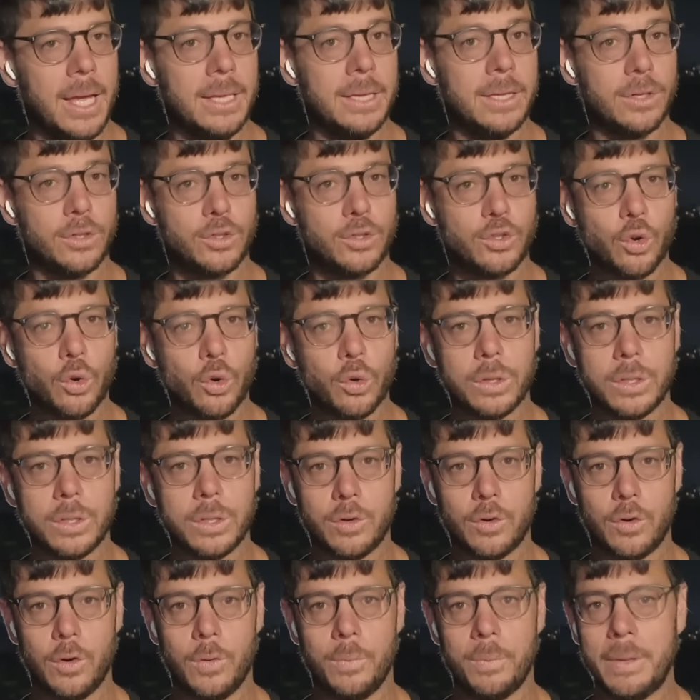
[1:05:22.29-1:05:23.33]
In the
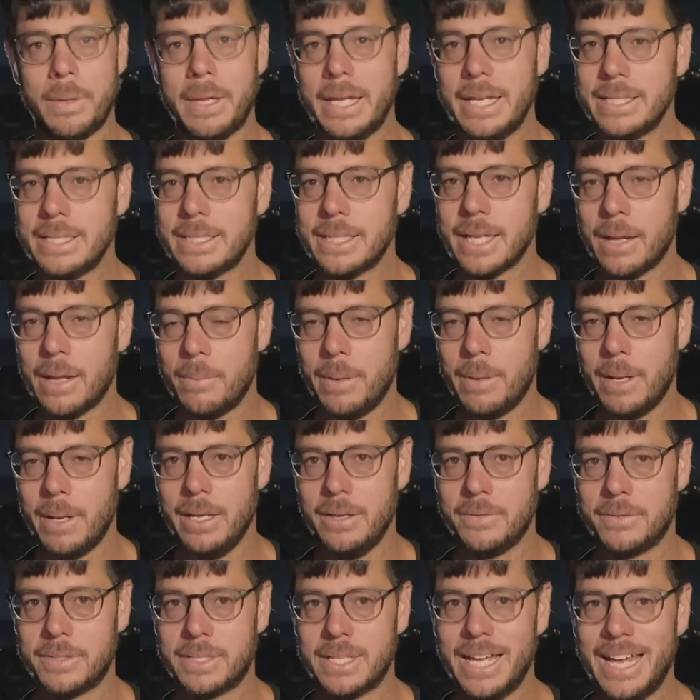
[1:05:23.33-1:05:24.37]
short term, Israel
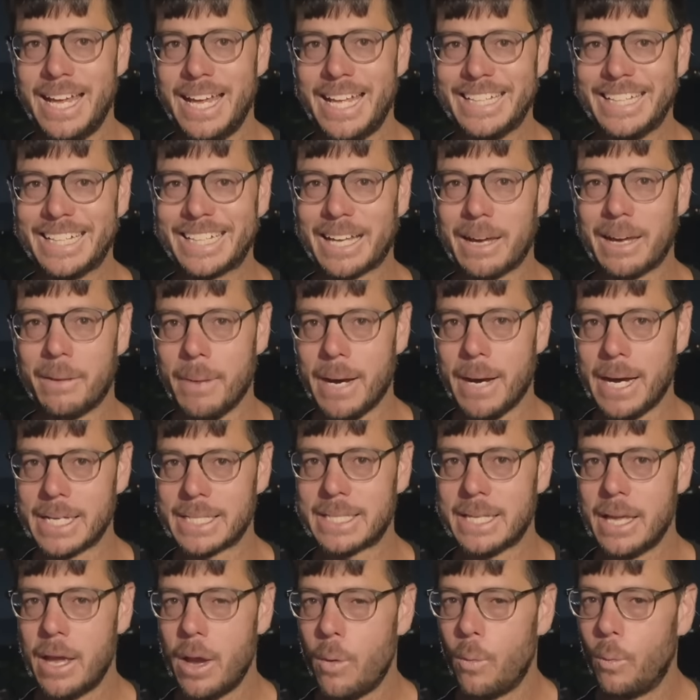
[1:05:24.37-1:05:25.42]
believes that
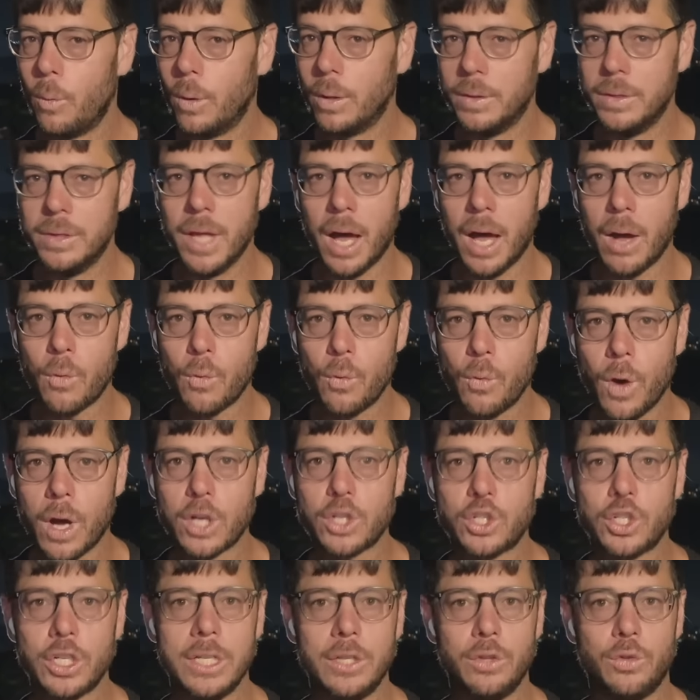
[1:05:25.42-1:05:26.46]
Hamas will not
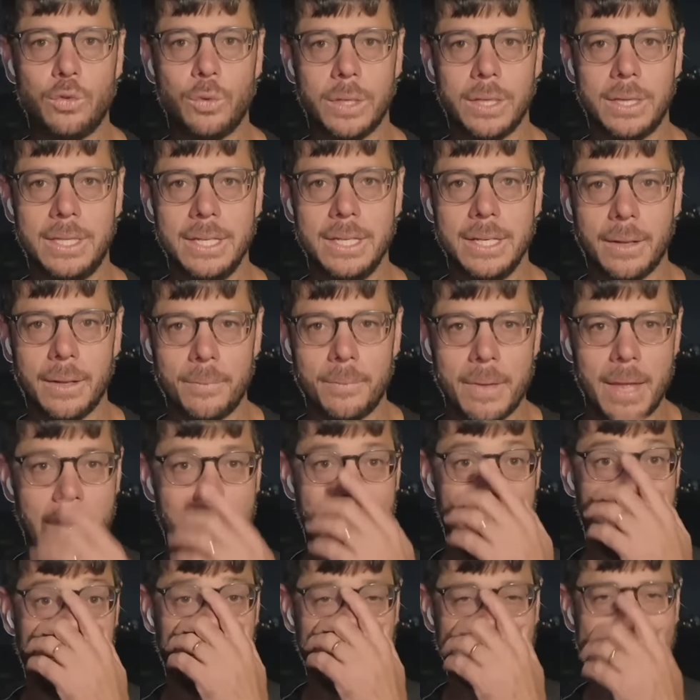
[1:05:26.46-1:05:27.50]
rush into a deal,
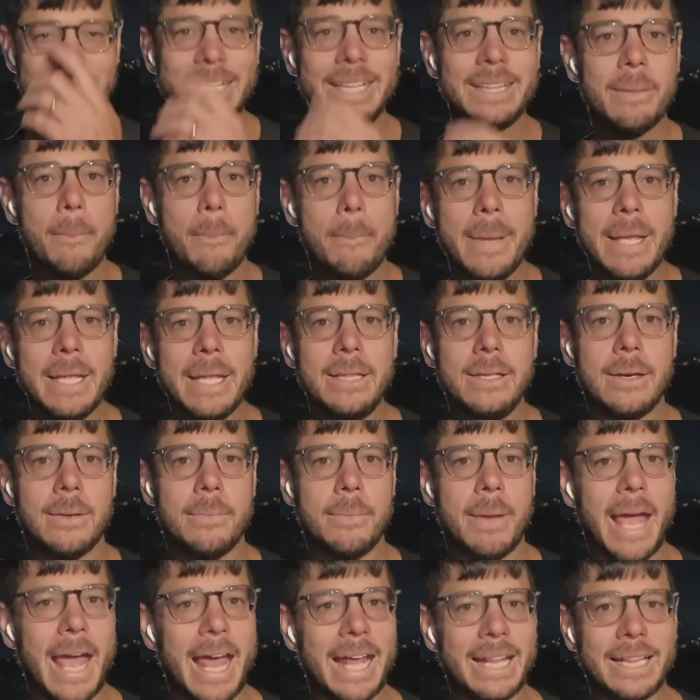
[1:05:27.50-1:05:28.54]
but in the
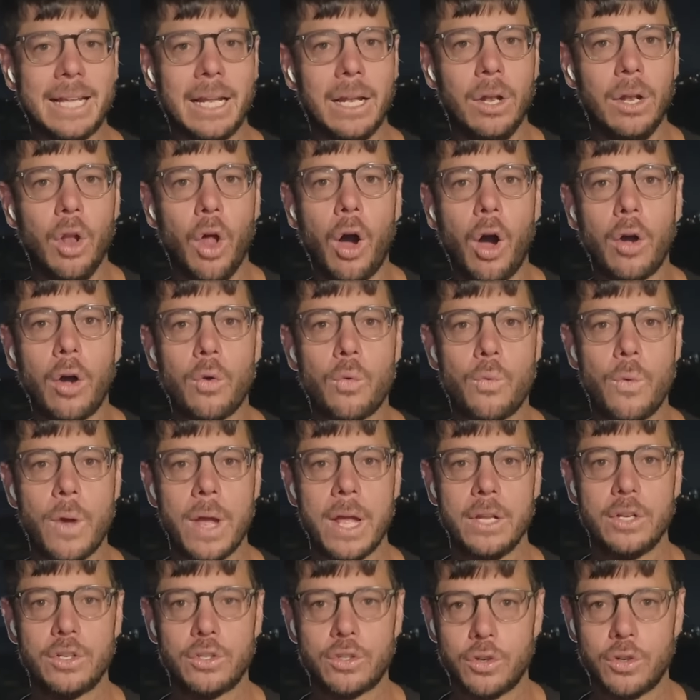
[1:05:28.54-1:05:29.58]
medium and the long
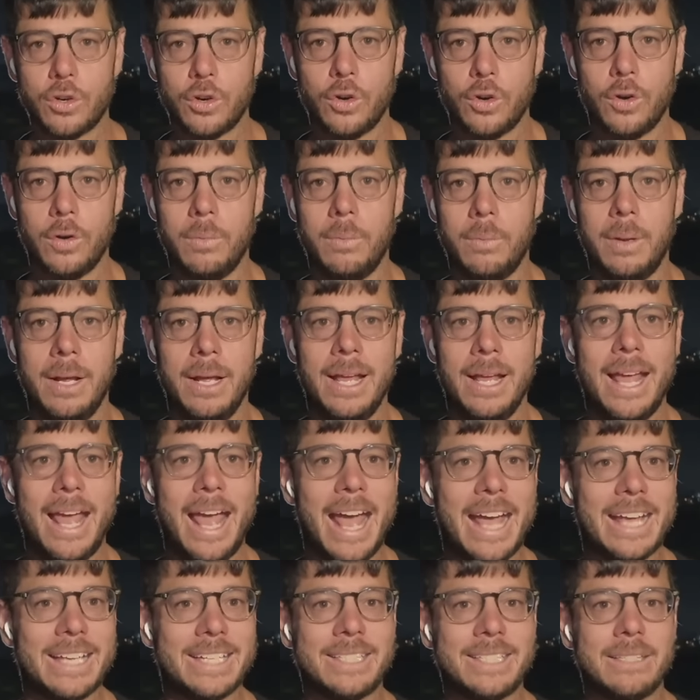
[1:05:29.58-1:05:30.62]
range term,
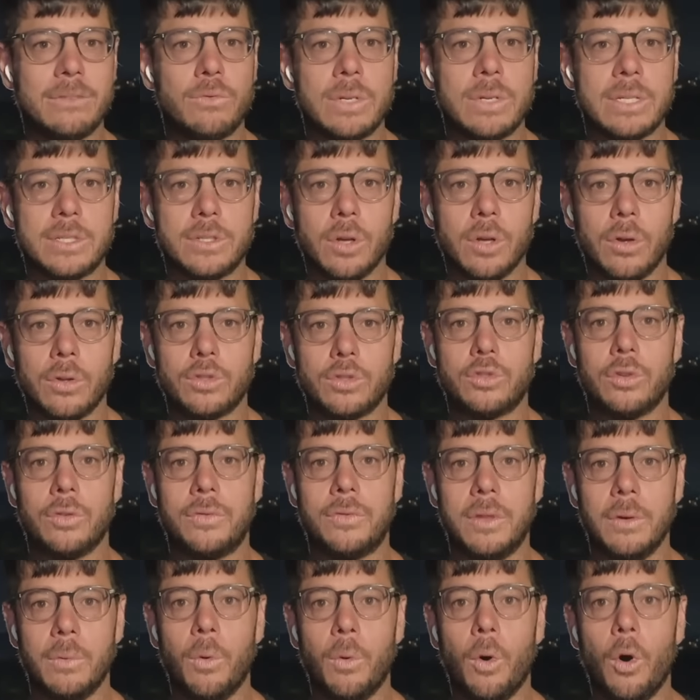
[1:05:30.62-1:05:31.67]
as the results
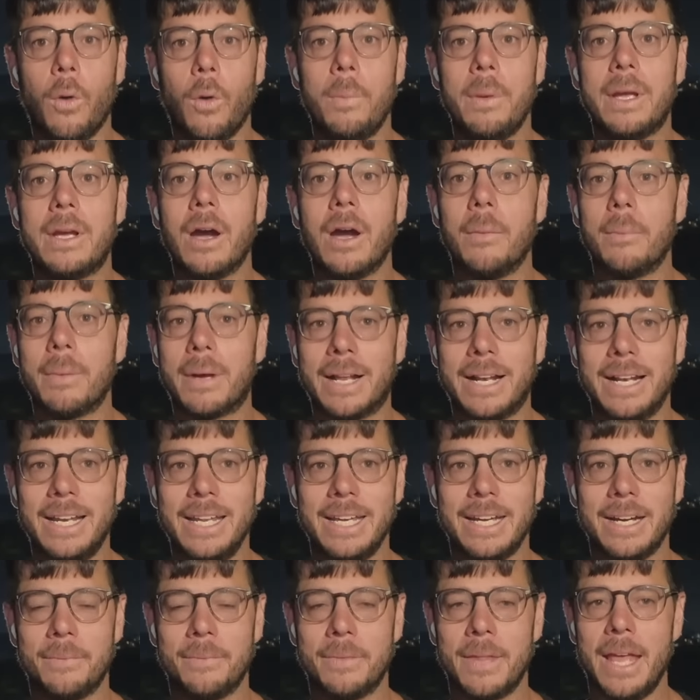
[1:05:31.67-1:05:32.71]
of the war become
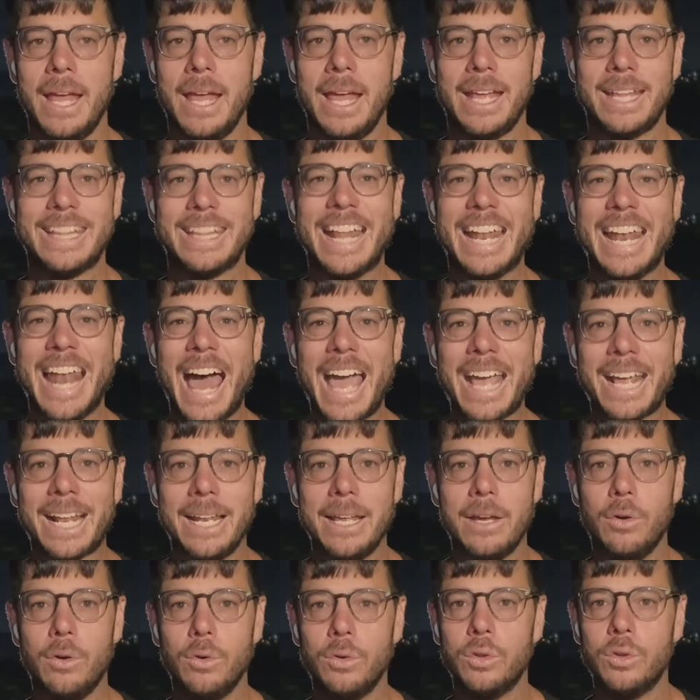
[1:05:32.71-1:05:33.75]
clear, the
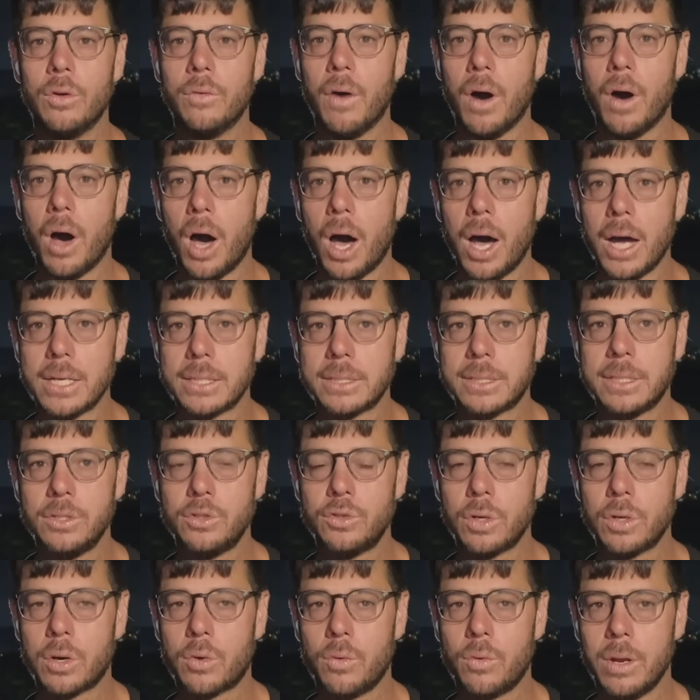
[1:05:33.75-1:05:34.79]
likelihood of a
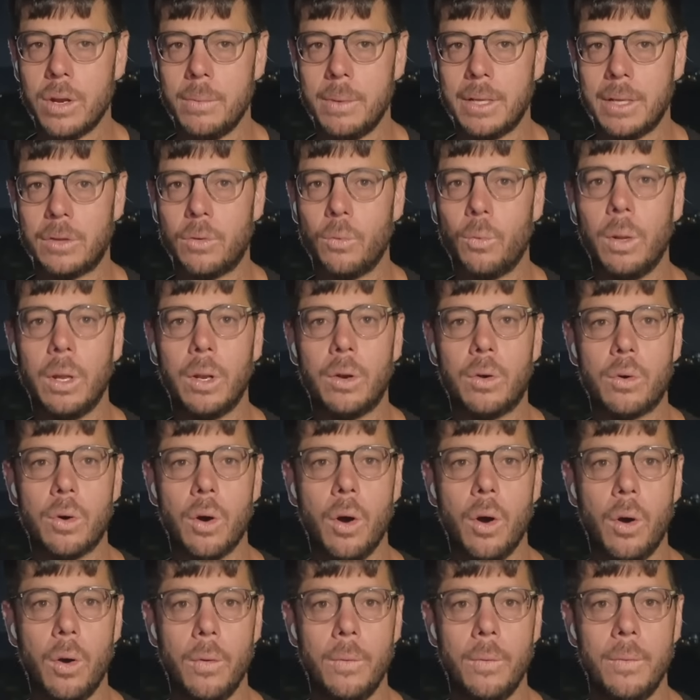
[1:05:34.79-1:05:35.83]
hostage agreement will
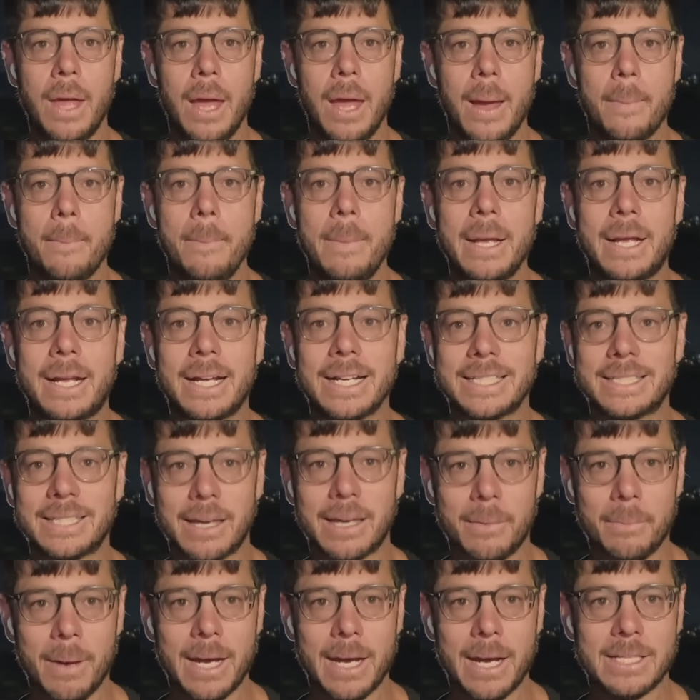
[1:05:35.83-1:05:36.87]
grow because
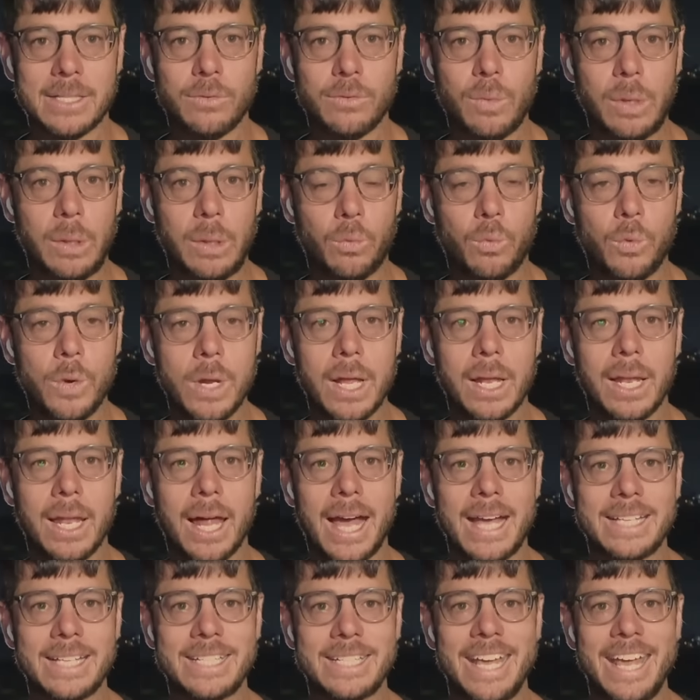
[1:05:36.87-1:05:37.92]
Hamas will
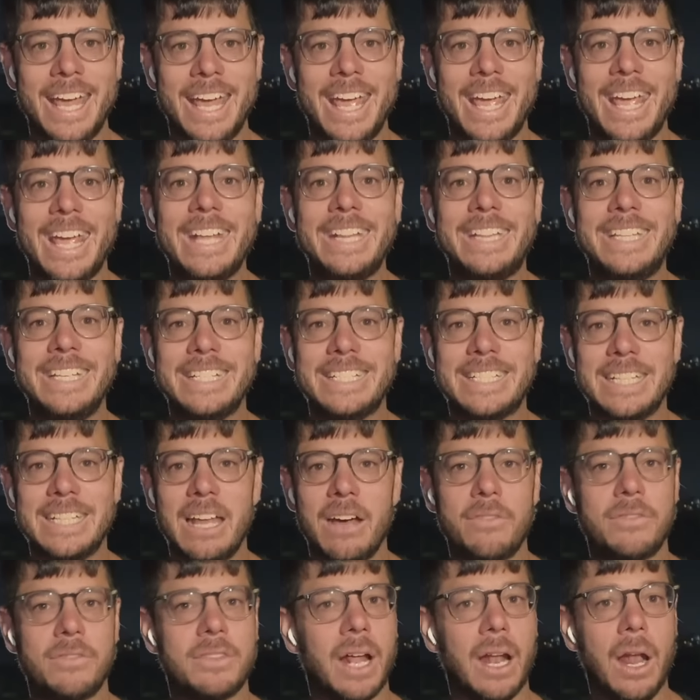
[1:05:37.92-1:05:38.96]
realize it is
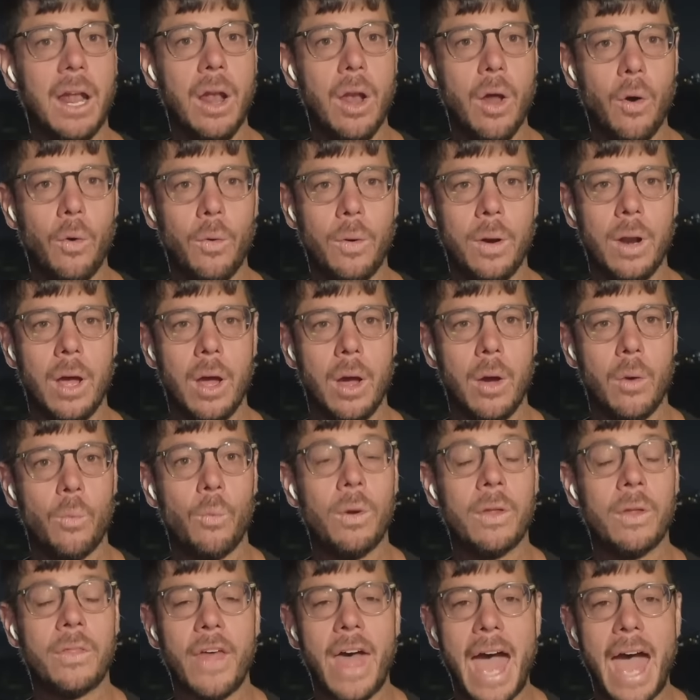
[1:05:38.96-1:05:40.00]
left alone
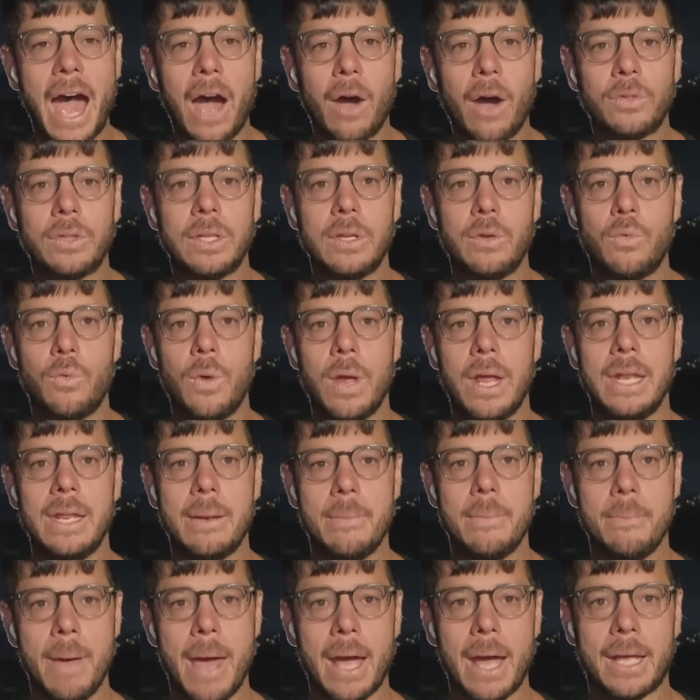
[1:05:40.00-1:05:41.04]
without
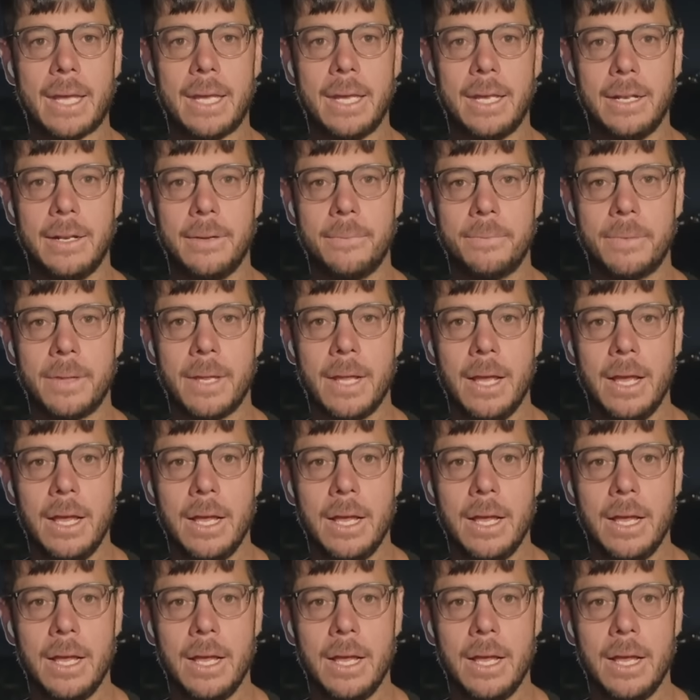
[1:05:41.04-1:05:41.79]
Iranian backing.